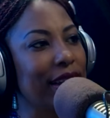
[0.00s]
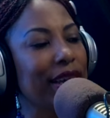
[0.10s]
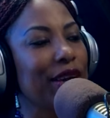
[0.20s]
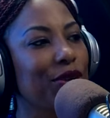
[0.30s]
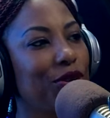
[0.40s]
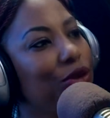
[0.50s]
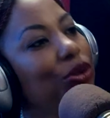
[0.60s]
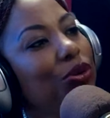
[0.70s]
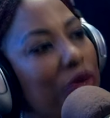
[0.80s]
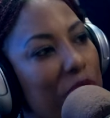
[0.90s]
Yeah.
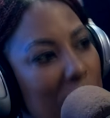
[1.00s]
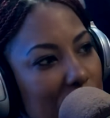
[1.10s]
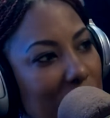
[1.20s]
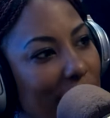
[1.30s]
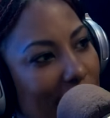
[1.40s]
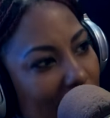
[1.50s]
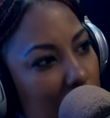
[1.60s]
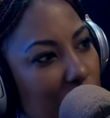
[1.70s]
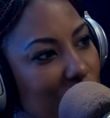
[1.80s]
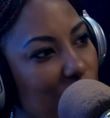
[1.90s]
Do you remember the
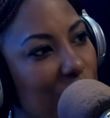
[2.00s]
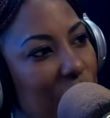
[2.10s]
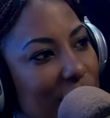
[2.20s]
cameras when